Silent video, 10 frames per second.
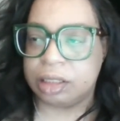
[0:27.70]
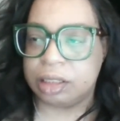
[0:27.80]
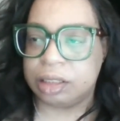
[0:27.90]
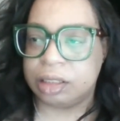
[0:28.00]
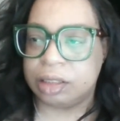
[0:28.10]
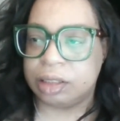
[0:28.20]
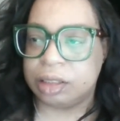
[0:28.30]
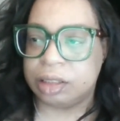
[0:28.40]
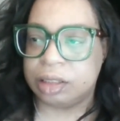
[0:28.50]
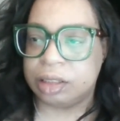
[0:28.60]

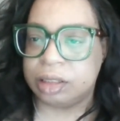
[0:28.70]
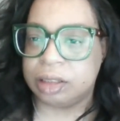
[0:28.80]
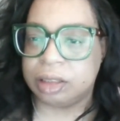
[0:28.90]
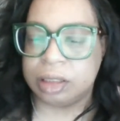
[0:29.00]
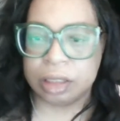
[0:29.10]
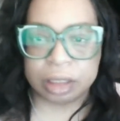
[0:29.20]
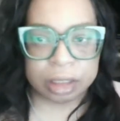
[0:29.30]
[no speech]